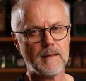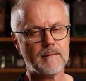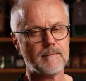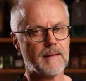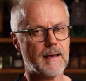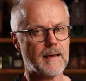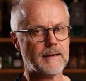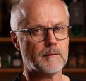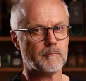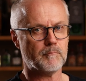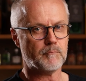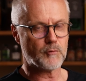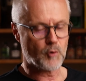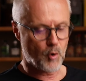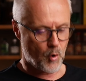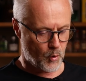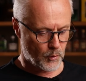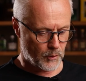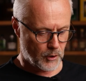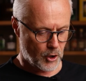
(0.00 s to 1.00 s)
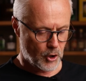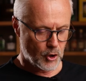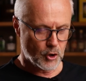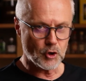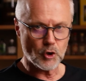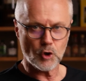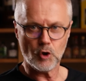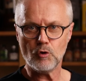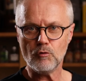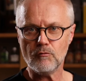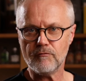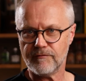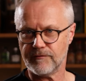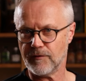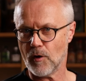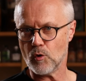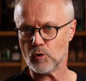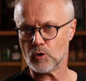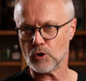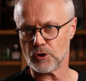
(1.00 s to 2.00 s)
that brought new
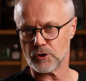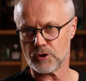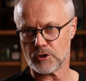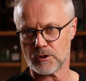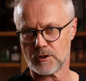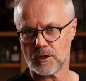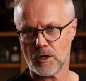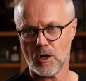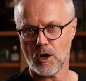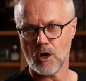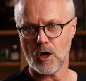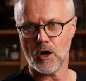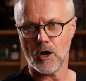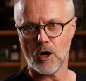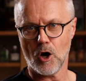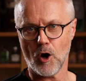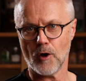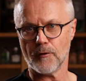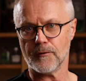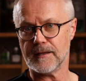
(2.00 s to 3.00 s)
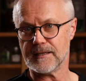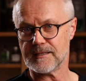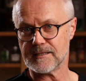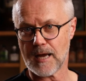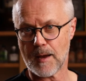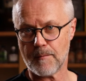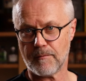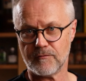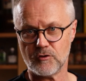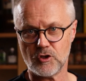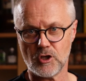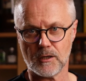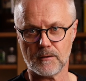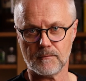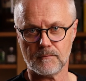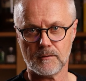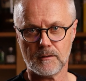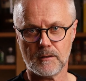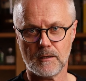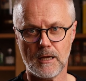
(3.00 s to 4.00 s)
focus on this type of
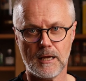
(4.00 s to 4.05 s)
gin.